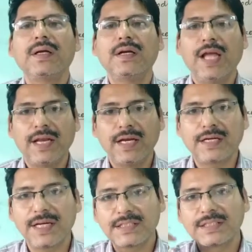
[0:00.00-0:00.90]

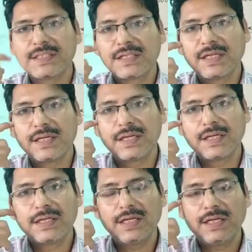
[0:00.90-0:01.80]
direct tax.
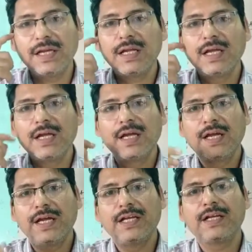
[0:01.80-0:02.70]
Okay?
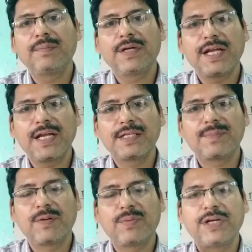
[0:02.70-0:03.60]
Income tax,
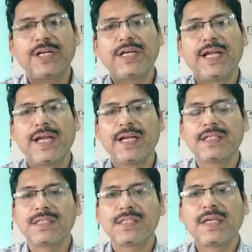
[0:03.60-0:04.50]
property
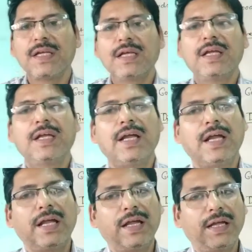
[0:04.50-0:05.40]
tax,
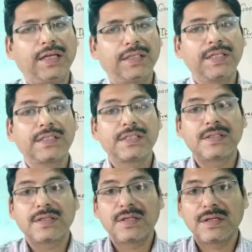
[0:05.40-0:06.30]

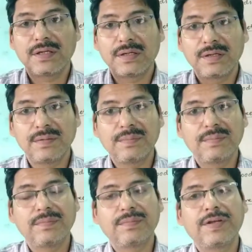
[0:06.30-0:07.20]
this
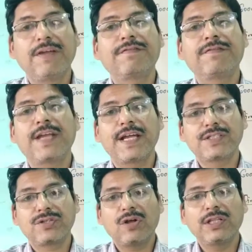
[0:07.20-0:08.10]
gift
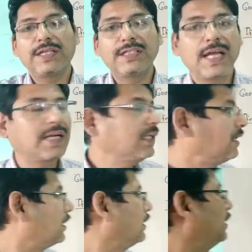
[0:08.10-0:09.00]
tax, all these are the